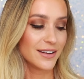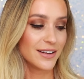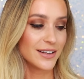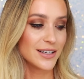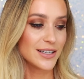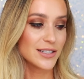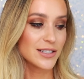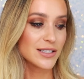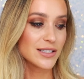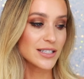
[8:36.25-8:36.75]

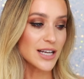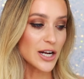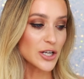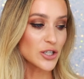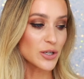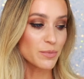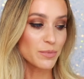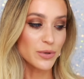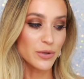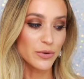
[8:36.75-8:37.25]
It is
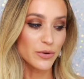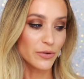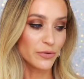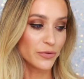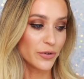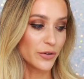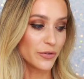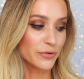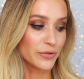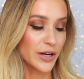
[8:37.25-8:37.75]
such a
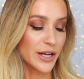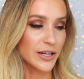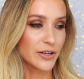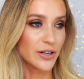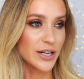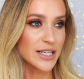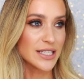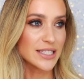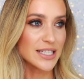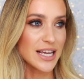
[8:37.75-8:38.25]
beautiful
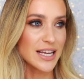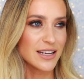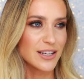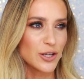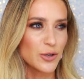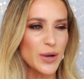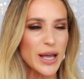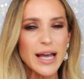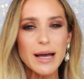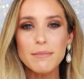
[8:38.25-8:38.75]
fragrance and
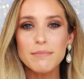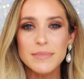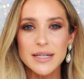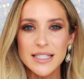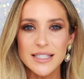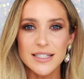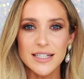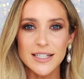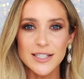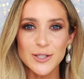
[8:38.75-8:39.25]
you can't
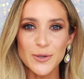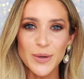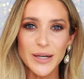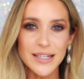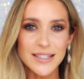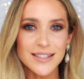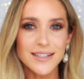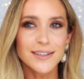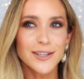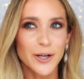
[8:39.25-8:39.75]
miss it, so it
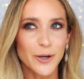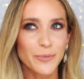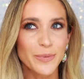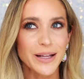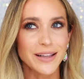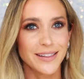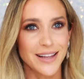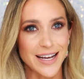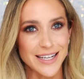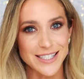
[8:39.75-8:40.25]
is a little
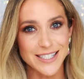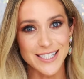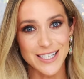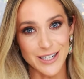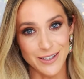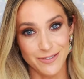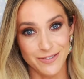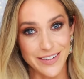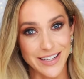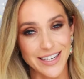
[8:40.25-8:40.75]
bit less
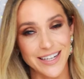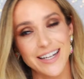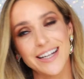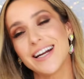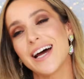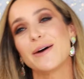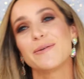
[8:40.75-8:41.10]
convenient.